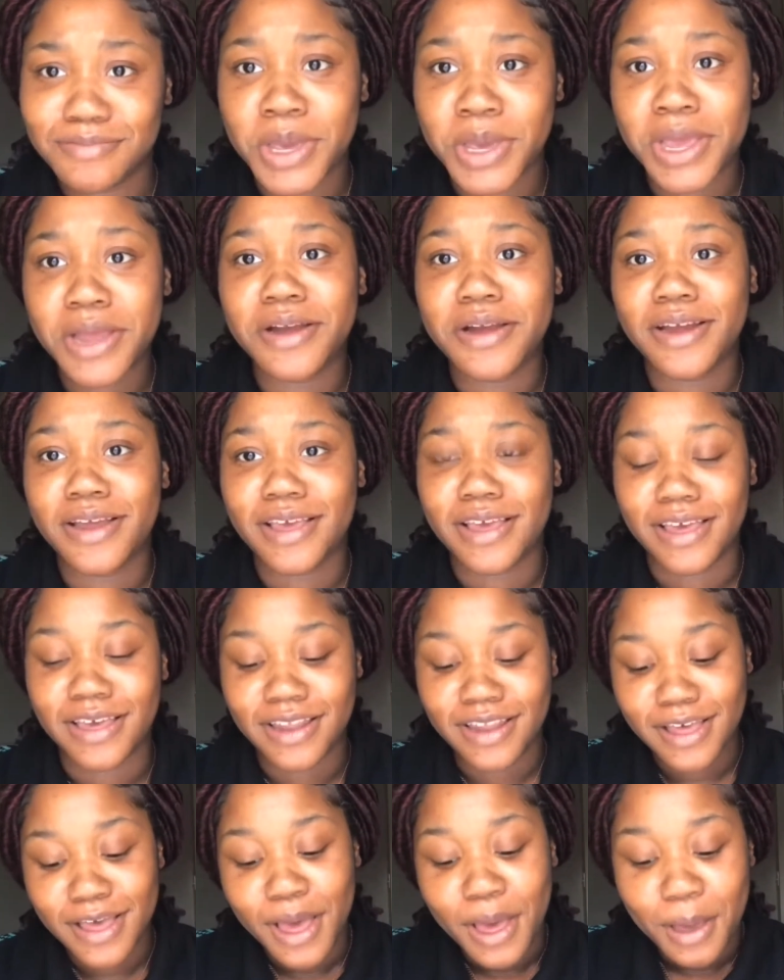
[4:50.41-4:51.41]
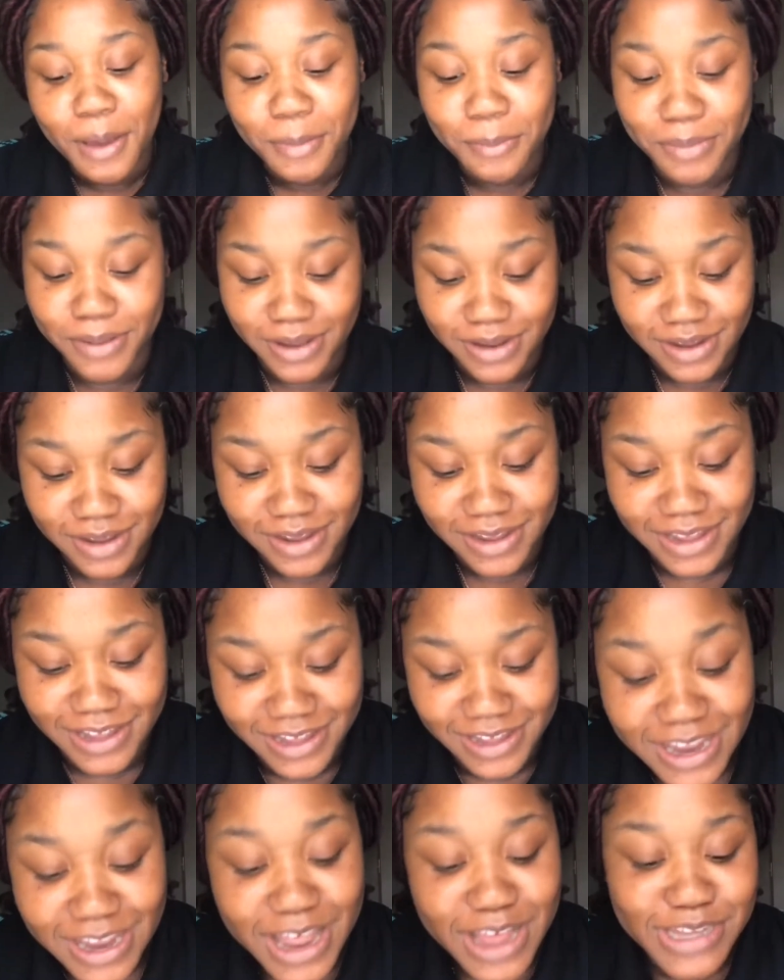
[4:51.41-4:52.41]
Period. But
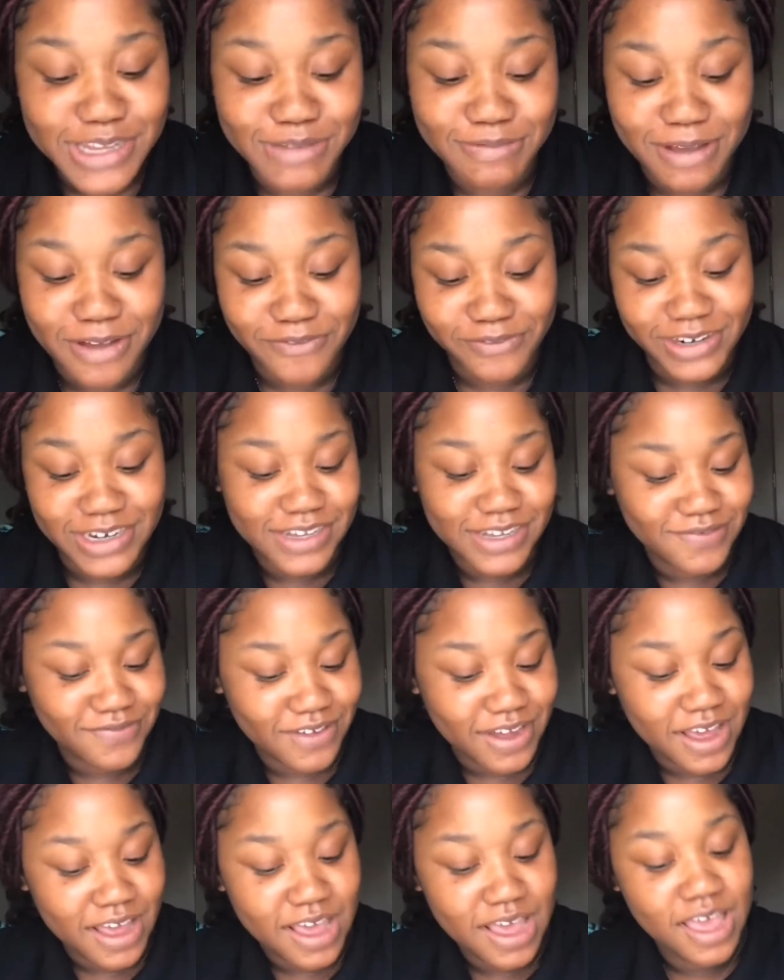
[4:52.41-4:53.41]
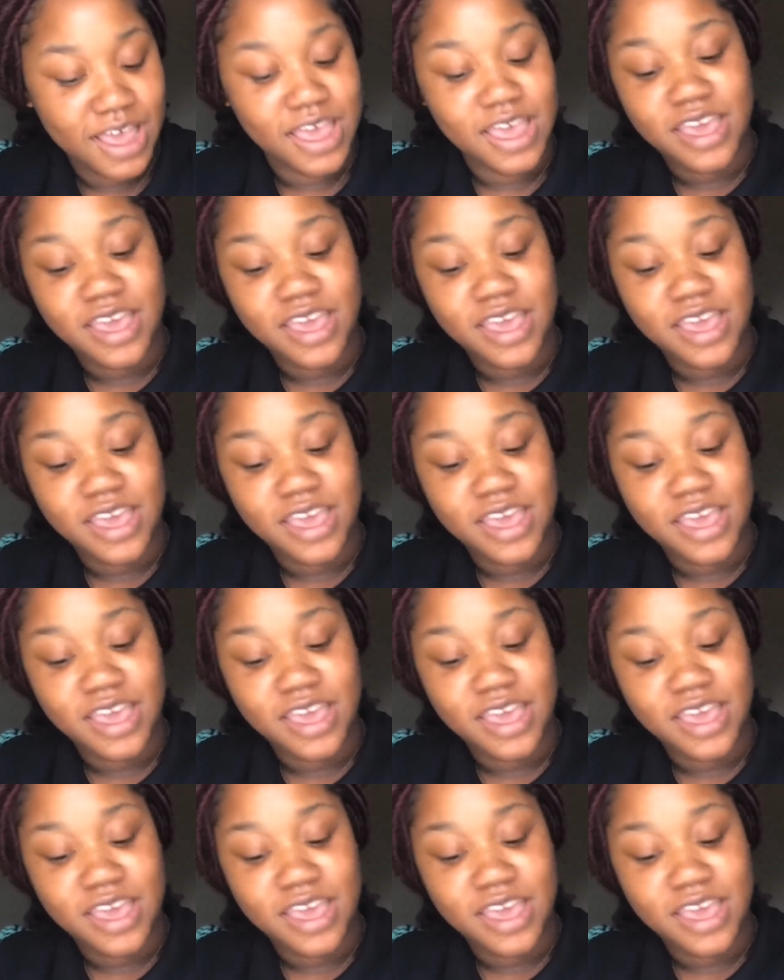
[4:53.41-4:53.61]
that was my first fight.